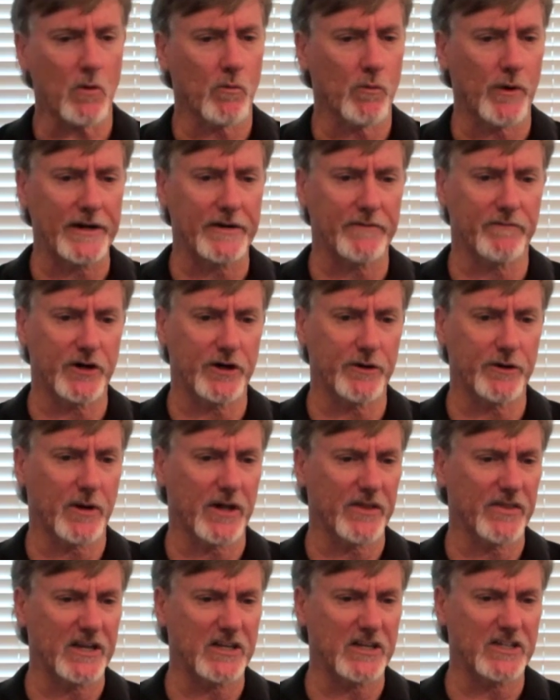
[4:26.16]
random
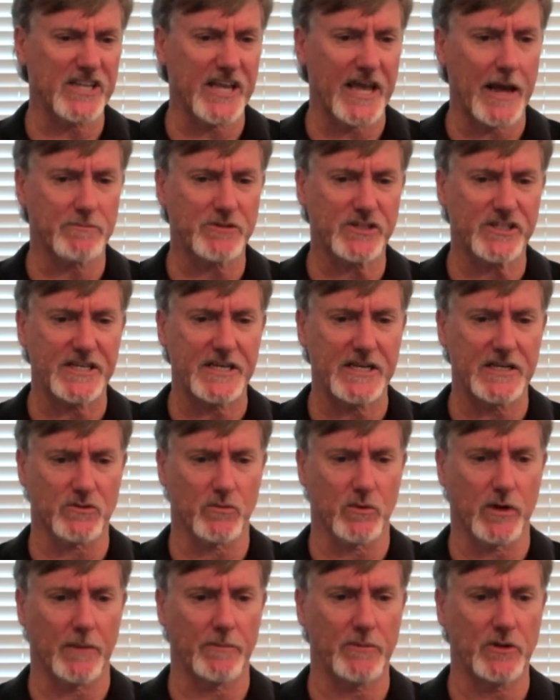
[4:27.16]
variable, I think is cap C is
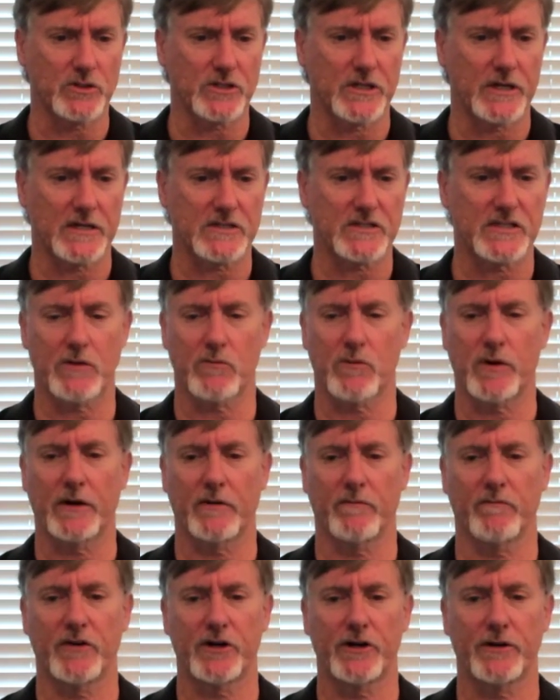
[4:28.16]
what I'm using as that
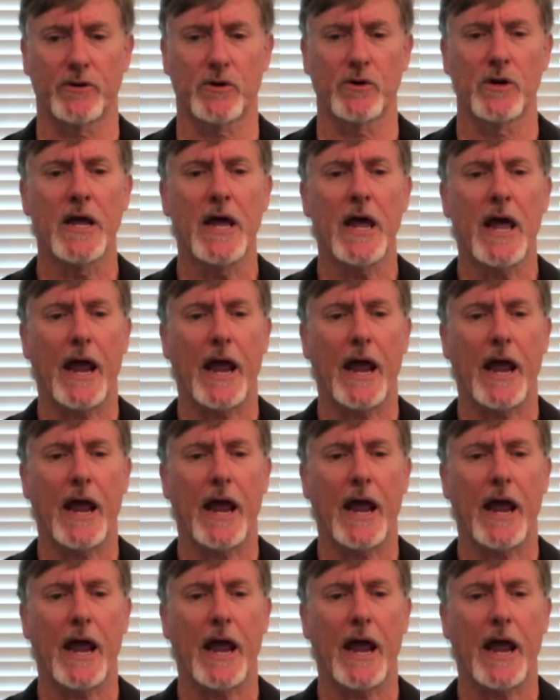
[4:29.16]
random variable.